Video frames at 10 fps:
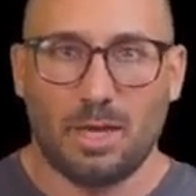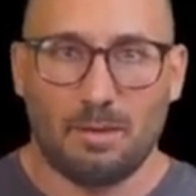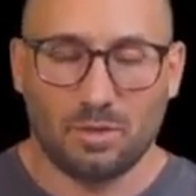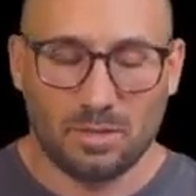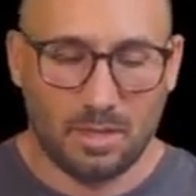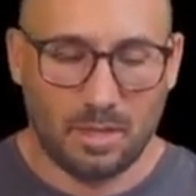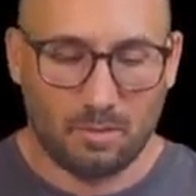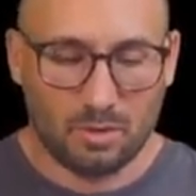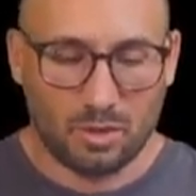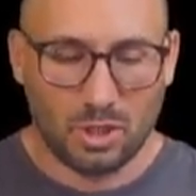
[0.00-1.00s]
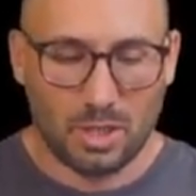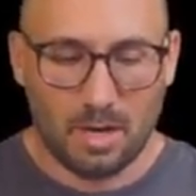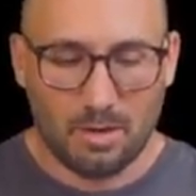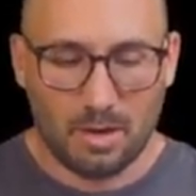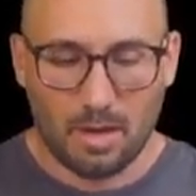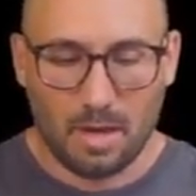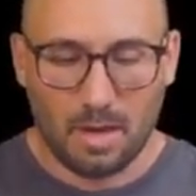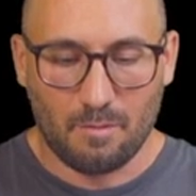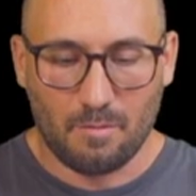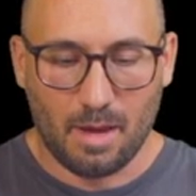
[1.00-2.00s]
I'm sitting on a chair, and I
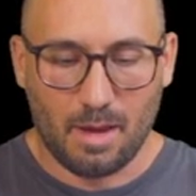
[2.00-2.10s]
have my